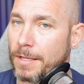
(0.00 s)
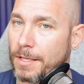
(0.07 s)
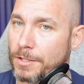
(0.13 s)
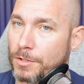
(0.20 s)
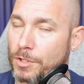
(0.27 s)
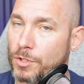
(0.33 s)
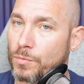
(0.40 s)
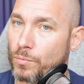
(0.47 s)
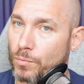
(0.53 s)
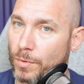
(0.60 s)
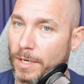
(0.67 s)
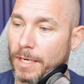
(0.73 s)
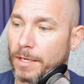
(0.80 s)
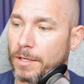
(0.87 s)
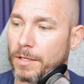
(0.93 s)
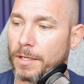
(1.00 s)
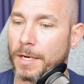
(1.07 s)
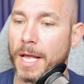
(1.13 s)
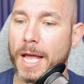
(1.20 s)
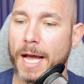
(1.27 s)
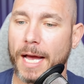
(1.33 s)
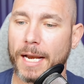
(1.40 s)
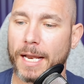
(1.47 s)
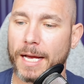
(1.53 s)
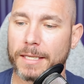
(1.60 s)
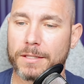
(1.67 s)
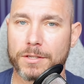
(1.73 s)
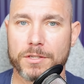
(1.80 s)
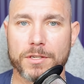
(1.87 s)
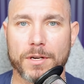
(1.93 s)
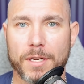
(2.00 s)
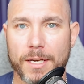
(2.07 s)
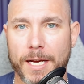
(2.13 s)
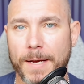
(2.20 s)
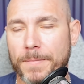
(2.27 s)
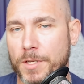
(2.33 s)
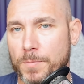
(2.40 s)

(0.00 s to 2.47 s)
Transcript: This is really good. I like this saw a lot.